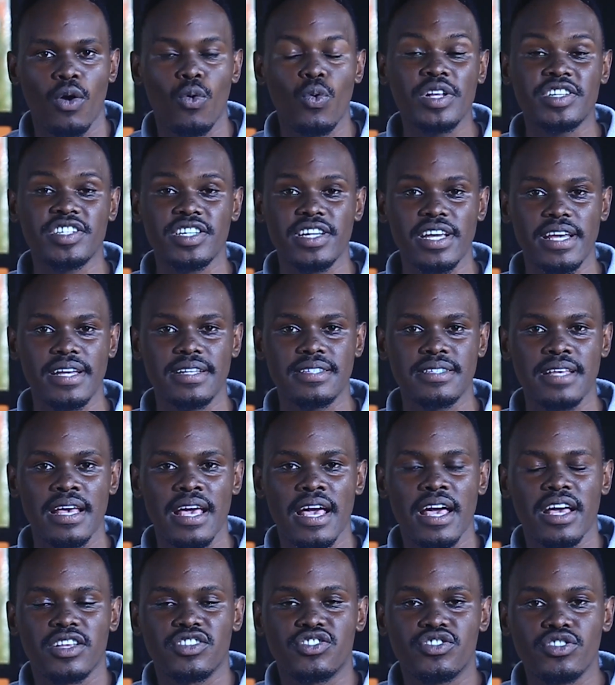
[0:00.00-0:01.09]
which is
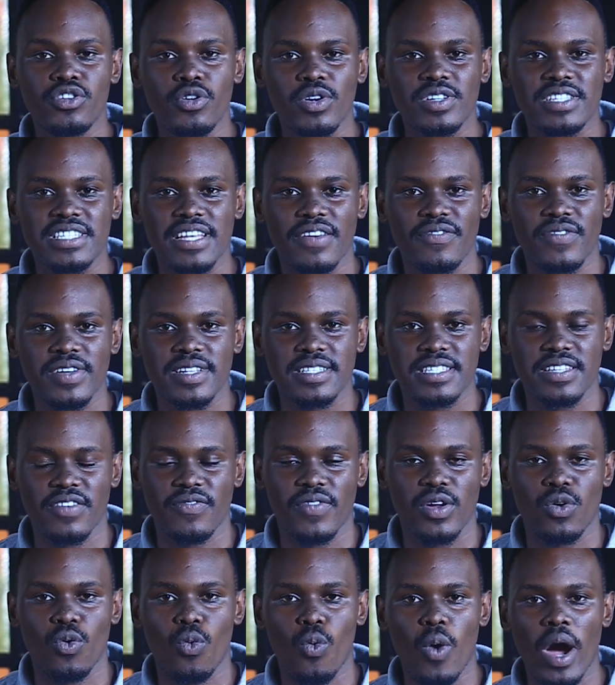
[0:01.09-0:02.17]

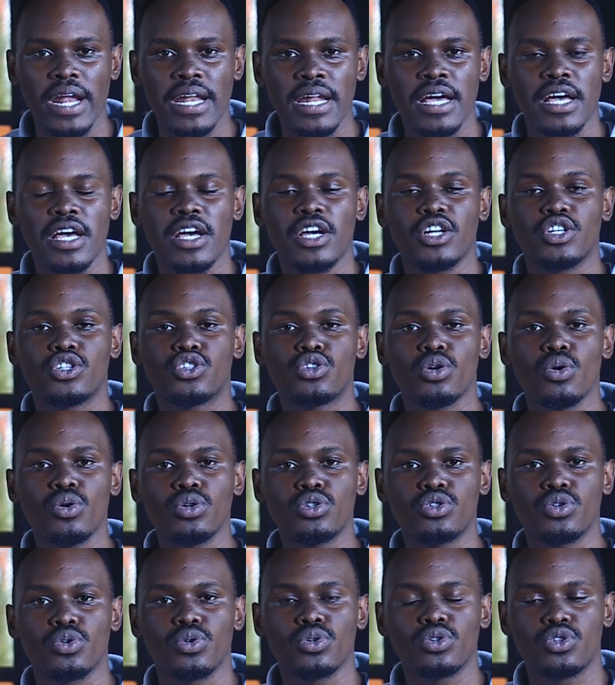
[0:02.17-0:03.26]
0771
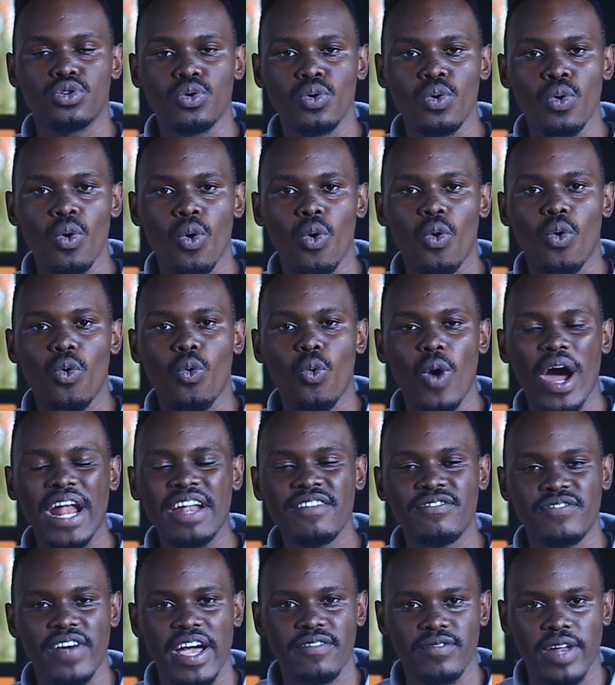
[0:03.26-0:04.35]
222
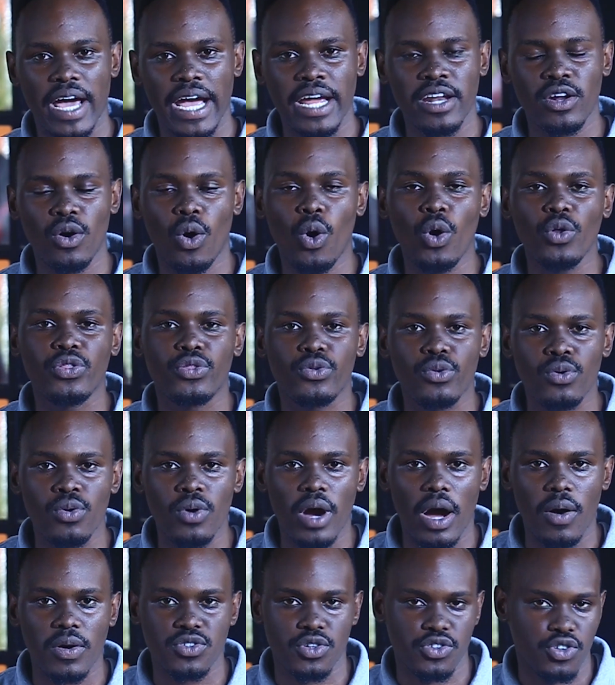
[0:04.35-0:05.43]
159, or through
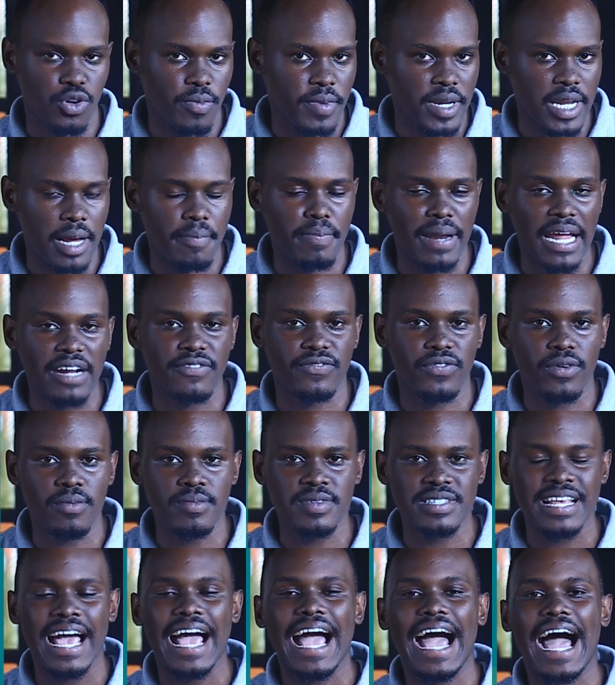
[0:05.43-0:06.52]
our social media
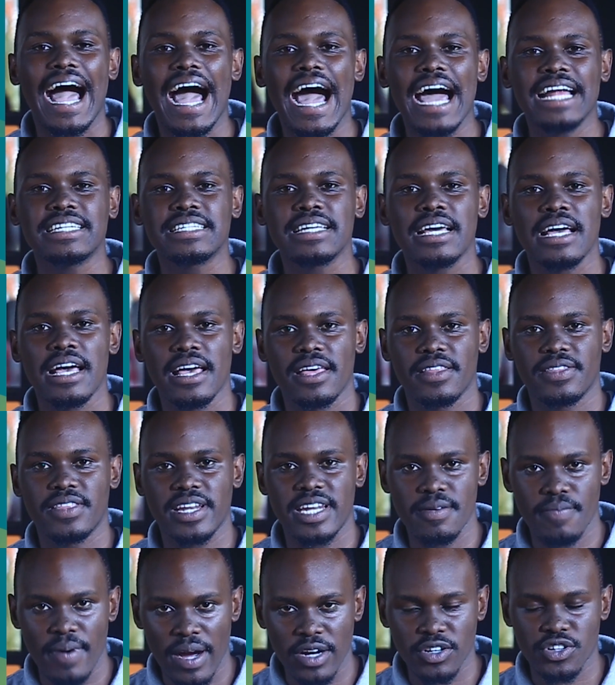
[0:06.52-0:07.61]
platforms at The
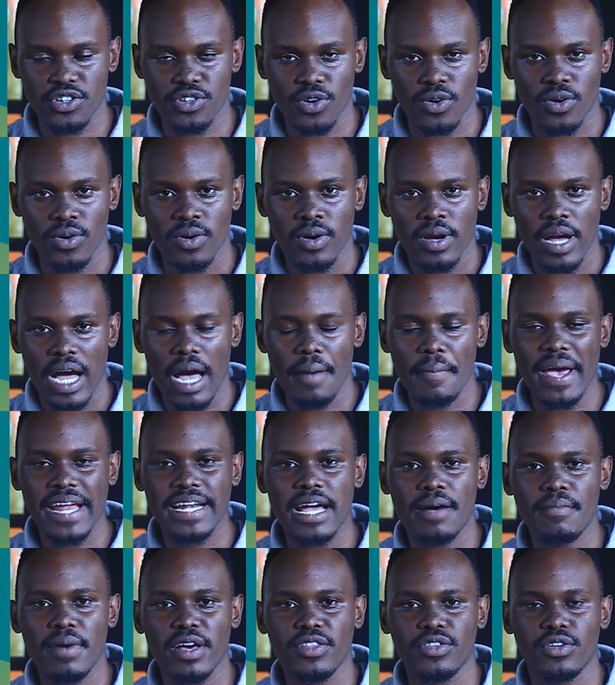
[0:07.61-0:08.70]
Debunk Show. I'm
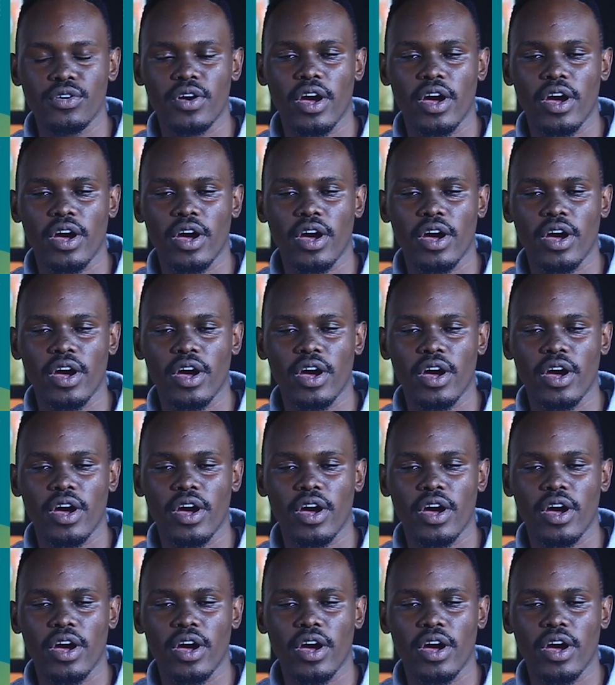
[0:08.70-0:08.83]
Edgar Matthew